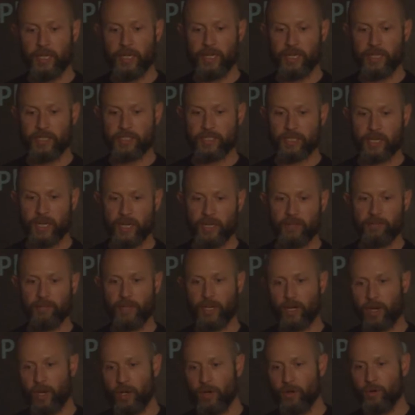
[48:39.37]
it's kind of
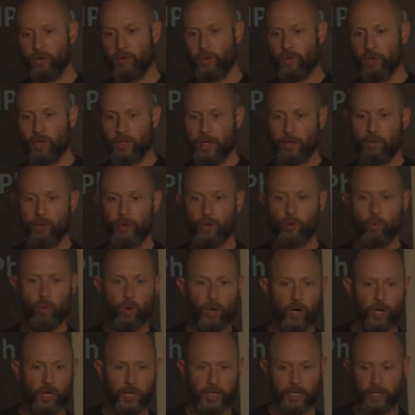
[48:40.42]
like oh well i want to
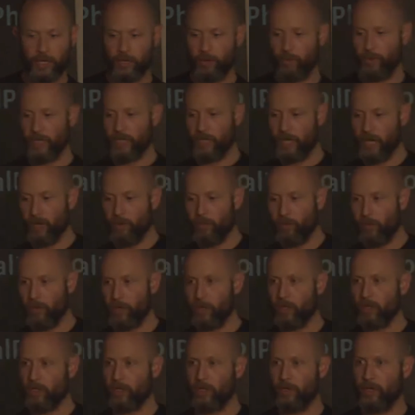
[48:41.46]
work and i want to get
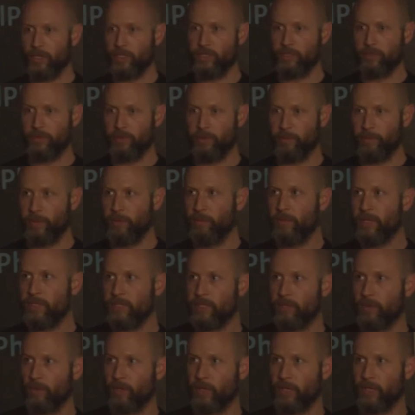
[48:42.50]
work or i just want to be
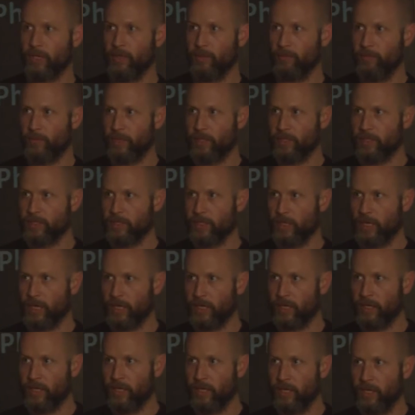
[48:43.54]
busy working but it's
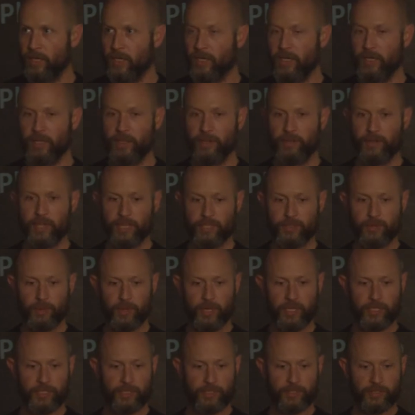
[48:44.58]
like that's
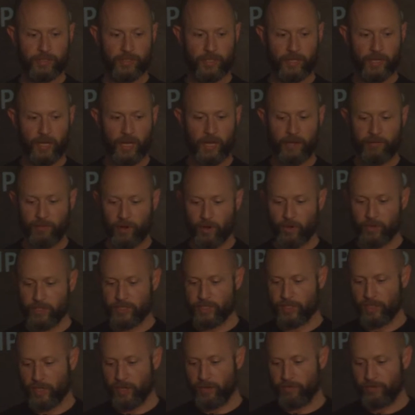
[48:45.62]
why it's i've
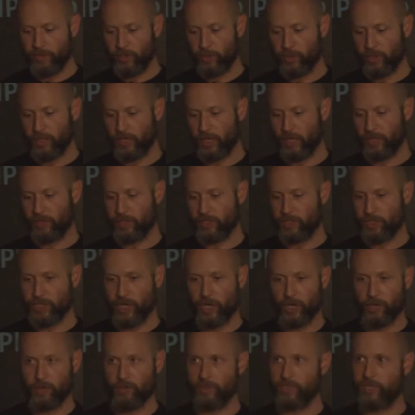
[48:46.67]
always loved doing like the
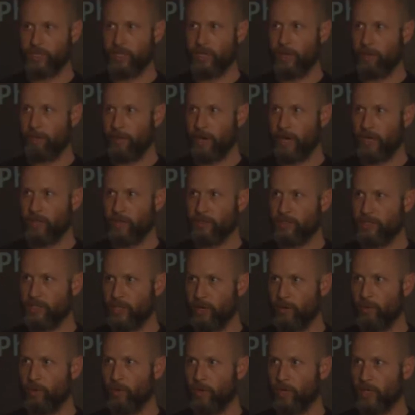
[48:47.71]
shows and that balance
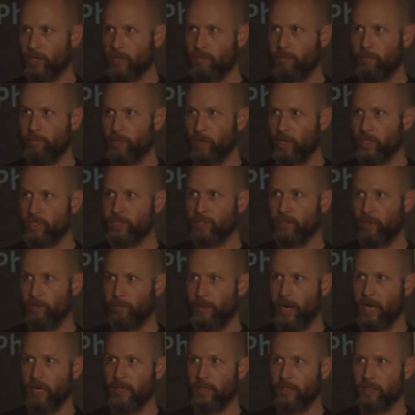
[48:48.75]
that work personal
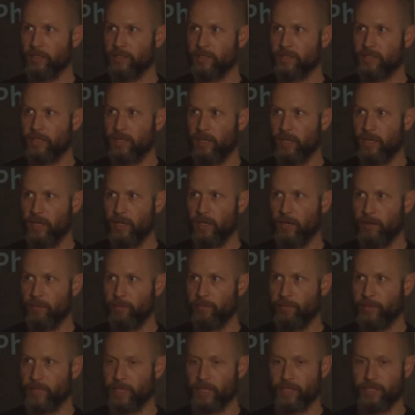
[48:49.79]
balance
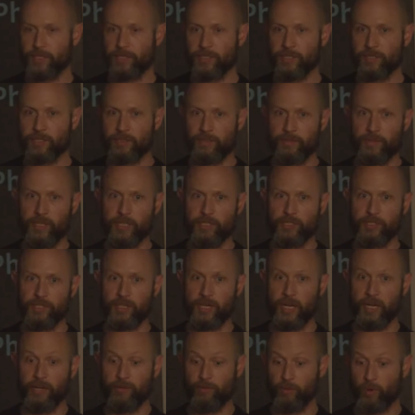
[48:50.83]
um, because that's
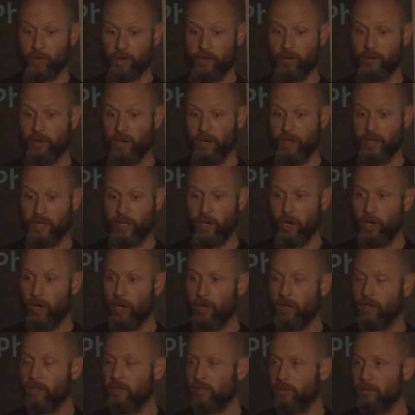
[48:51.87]
kind of where it
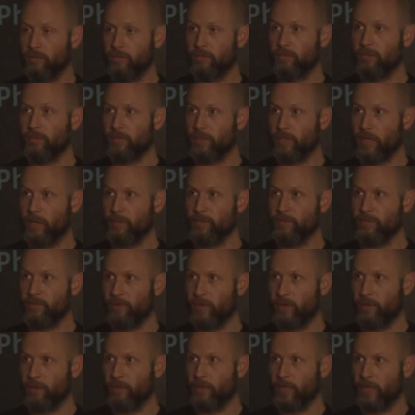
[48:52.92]
all comes
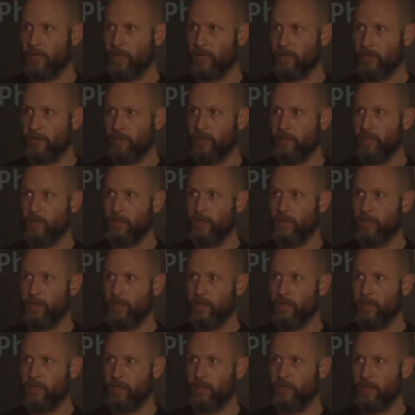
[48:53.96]
from and